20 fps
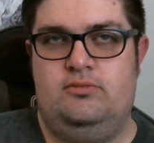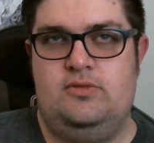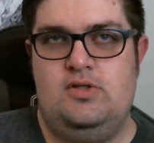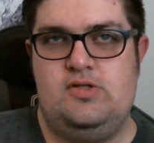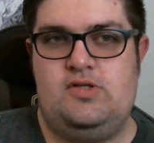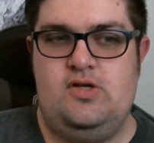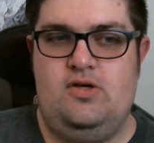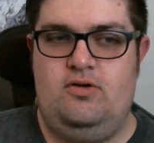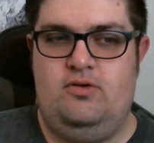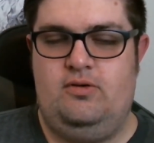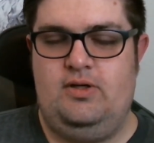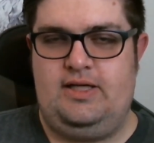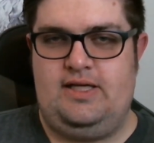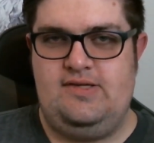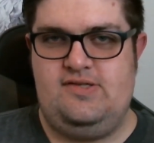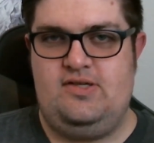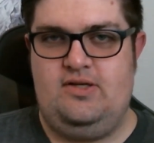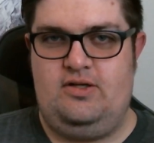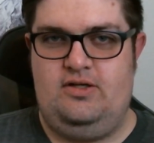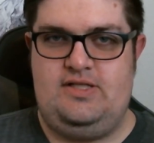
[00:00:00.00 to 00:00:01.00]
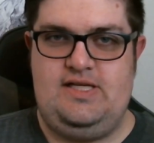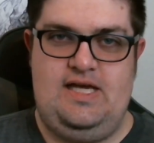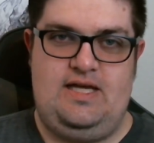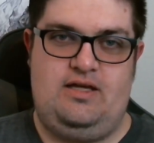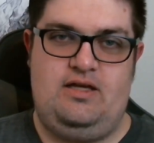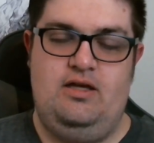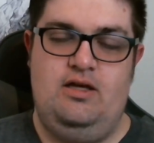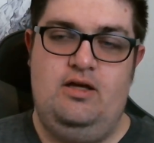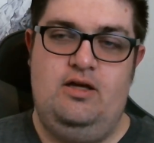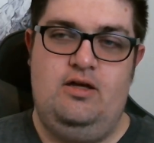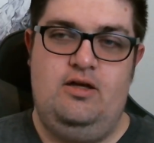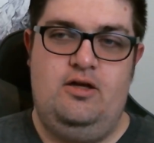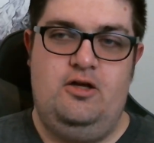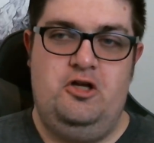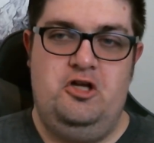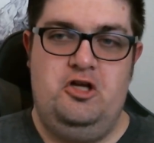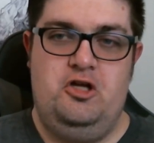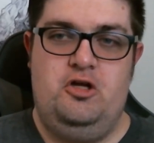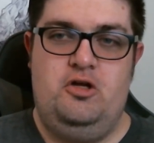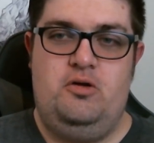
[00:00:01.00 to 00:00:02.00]
So I guess you could take
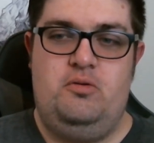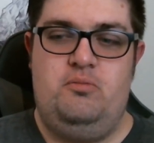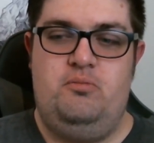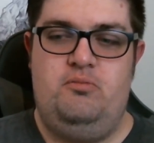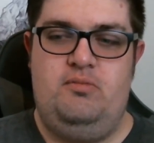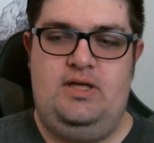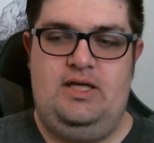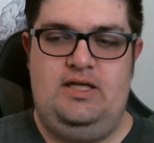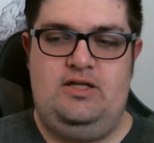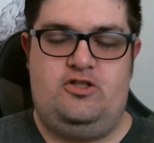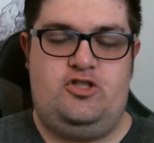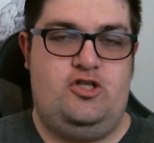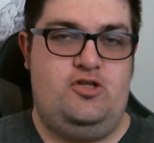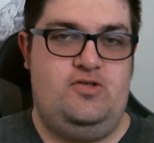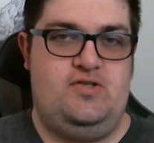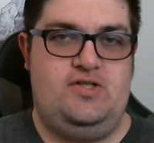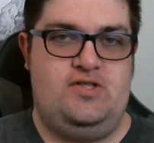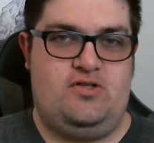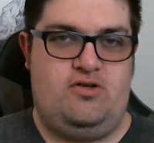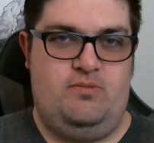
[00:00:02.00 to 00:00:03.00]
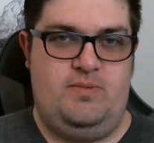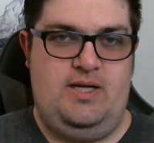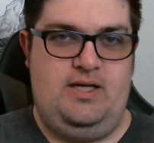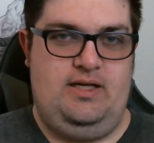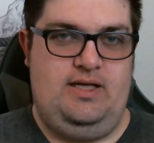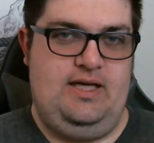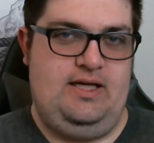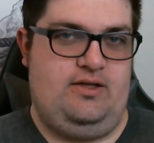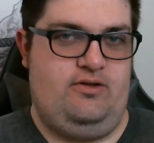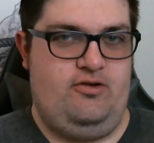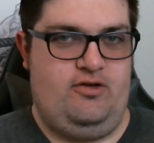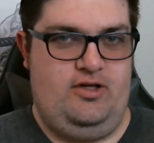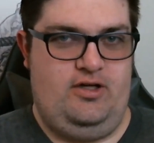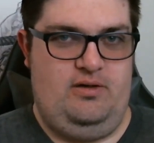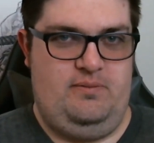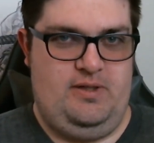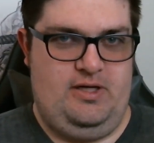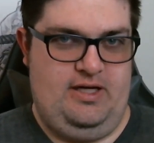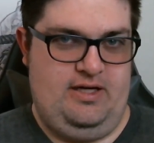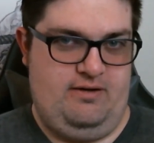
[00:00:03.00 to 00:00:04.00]
me choosing to remain ignorant
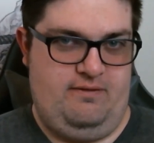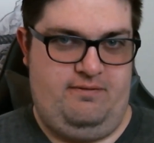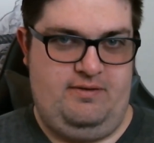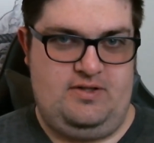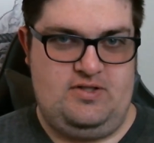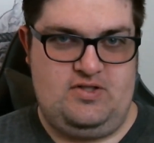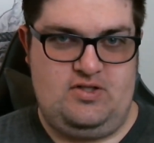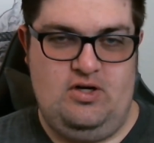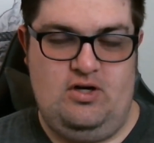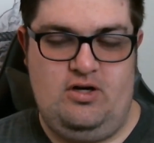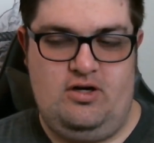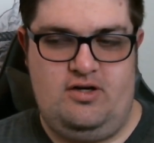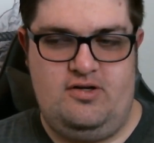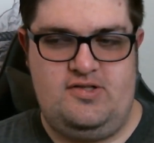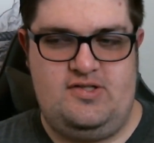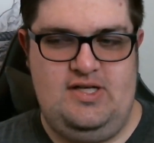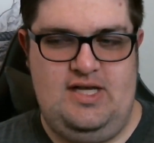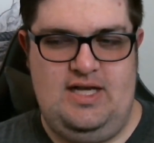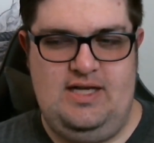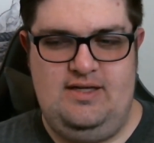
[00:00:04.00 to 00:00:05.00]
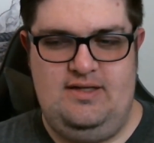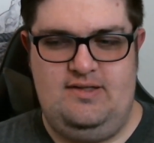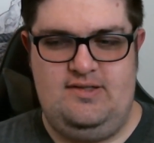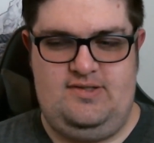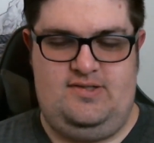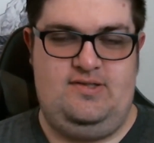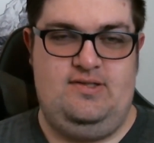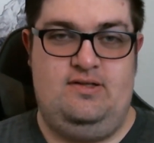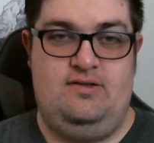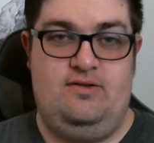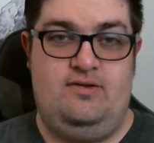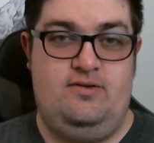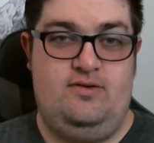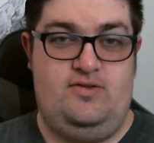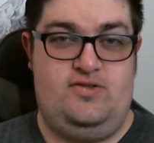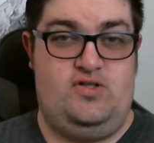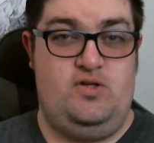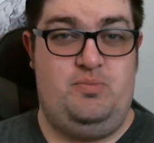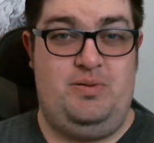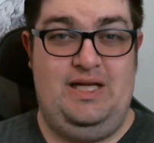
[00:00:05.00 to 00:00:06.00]
about how to fix cars as
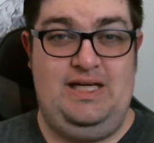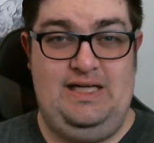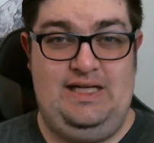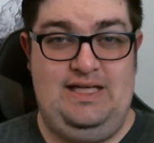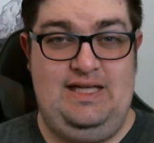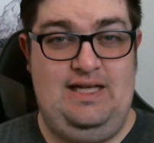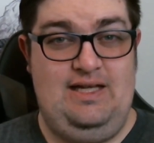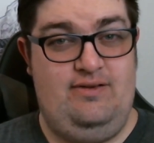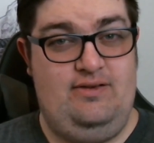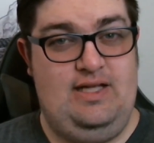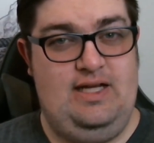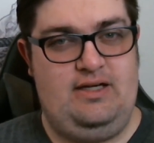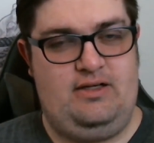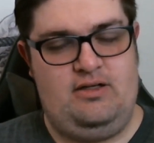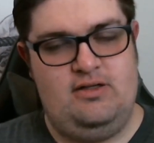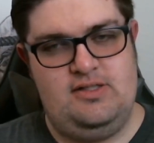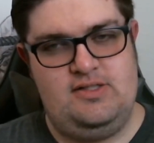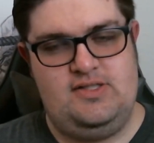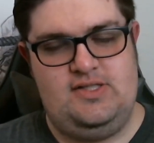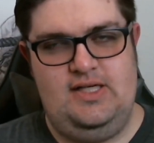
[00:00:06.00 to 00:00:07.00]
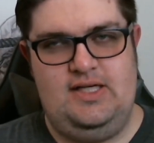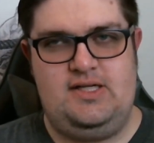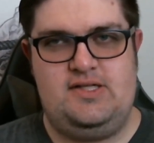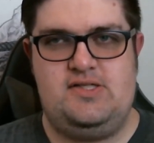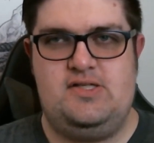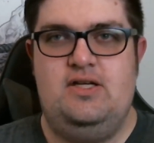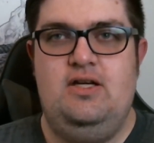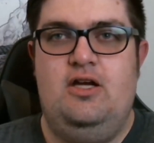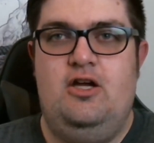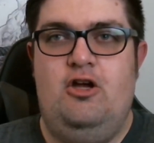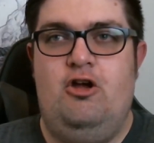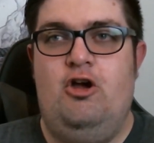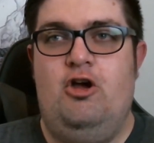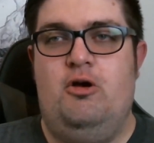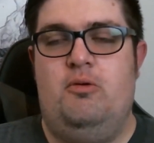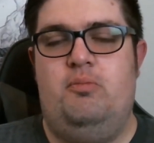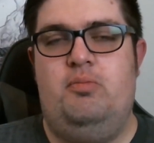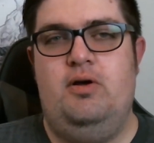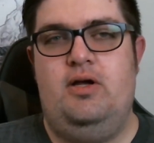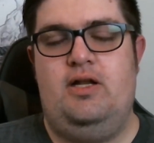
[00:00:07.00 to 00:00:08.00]
stupidity in that context,
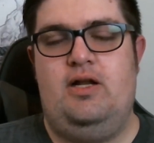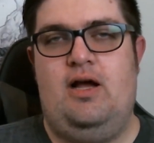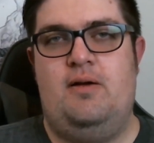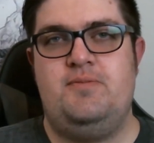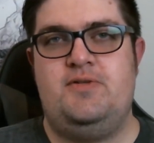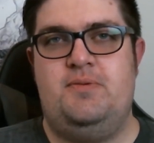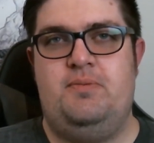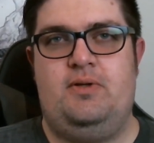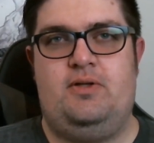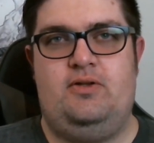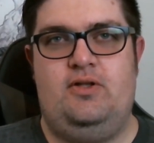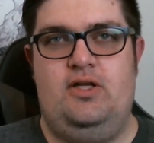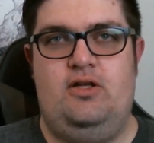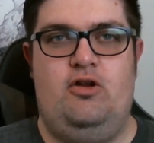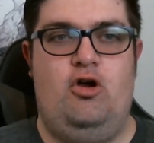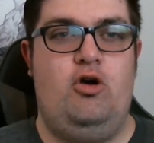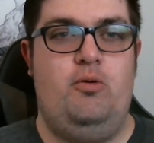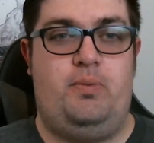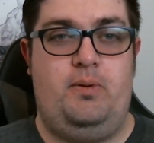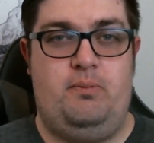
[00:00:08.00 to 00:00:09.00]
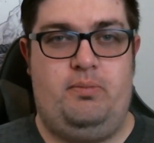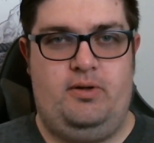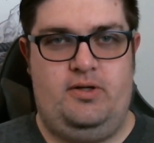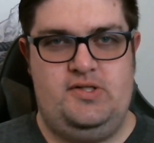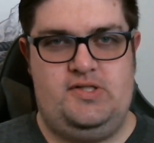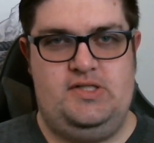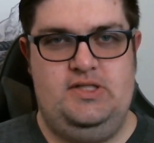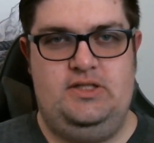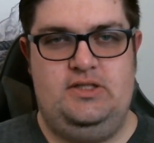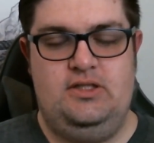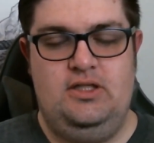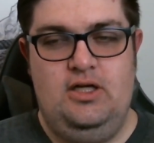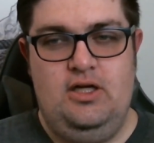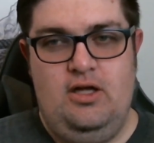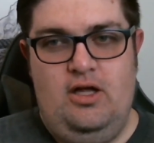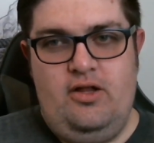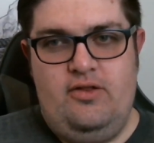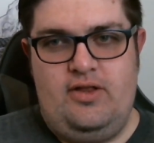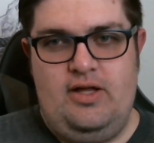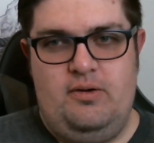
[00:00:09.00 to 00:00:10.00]
but I'm typically an open person
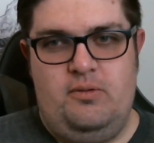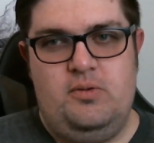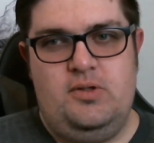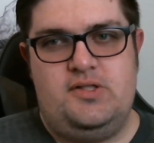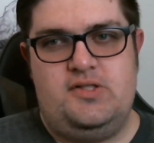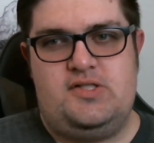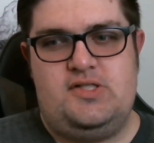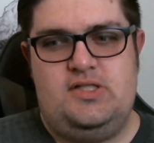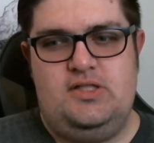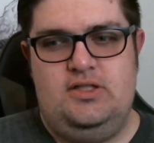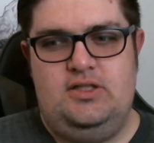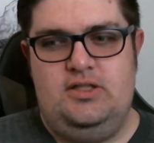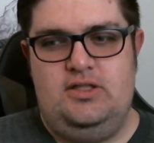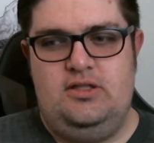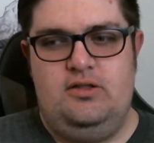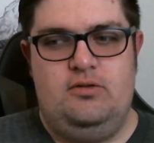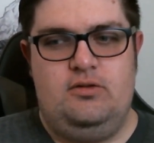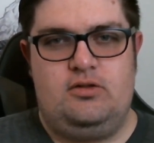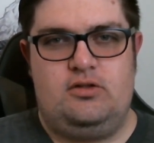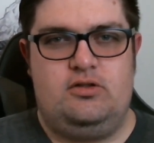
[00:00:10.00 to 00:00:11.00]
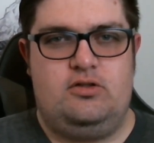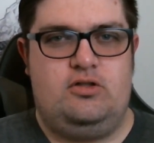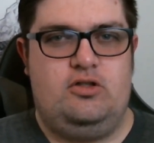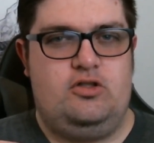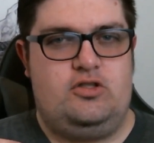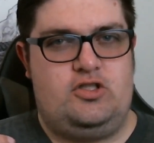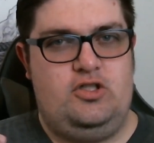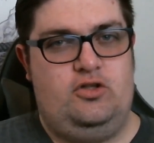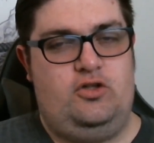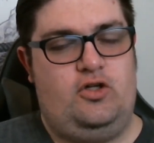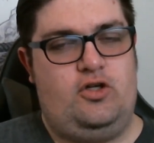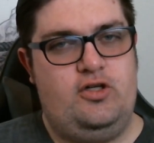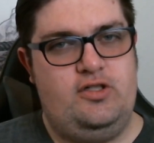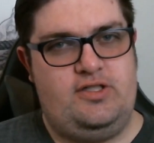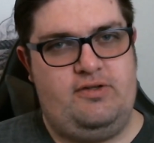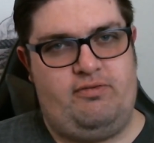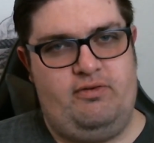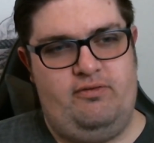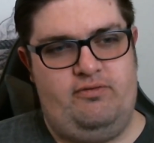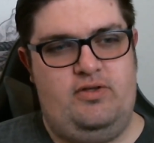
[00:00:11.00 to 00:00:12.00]
that wants to to learn
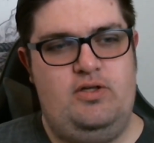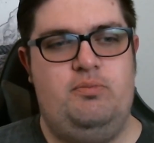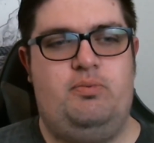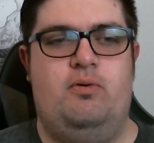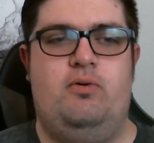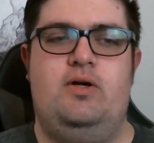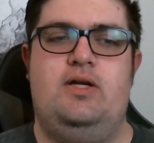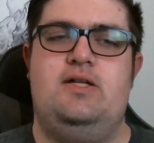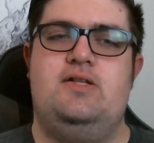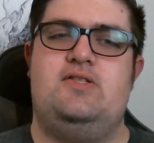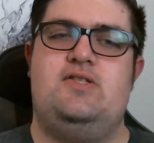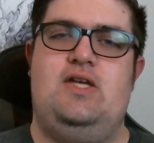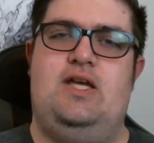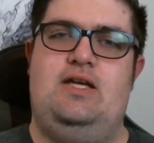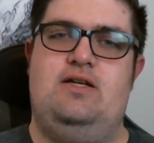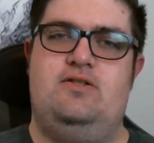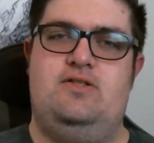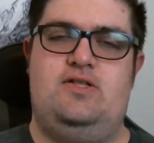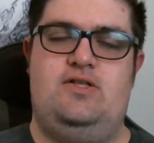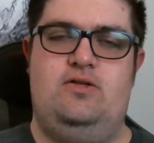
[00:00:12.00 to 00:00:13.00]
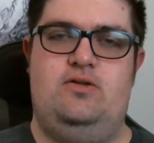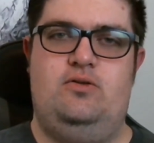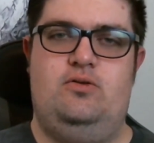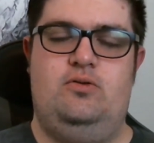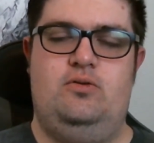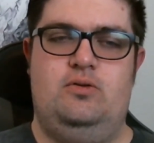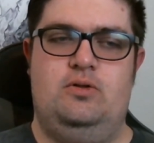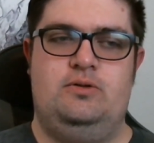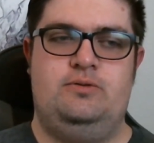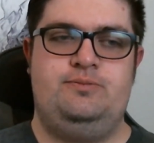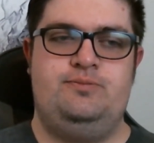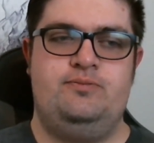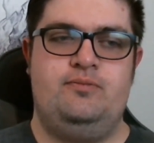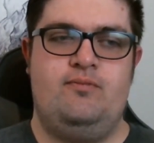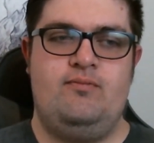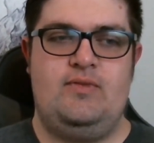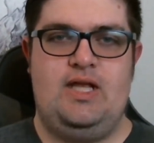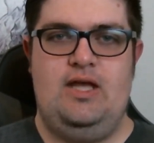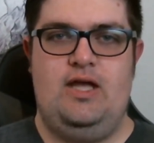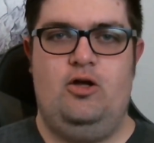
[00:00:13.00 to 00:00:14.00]
different viewpoints and to
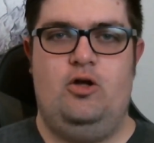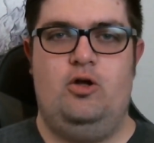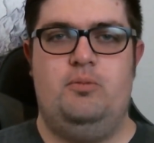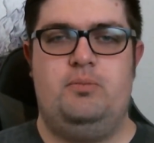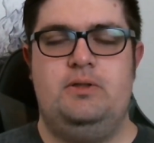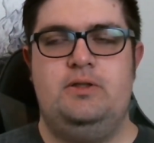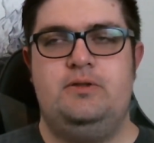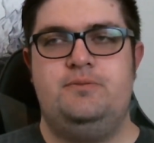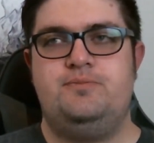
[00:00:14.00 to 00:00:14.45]
help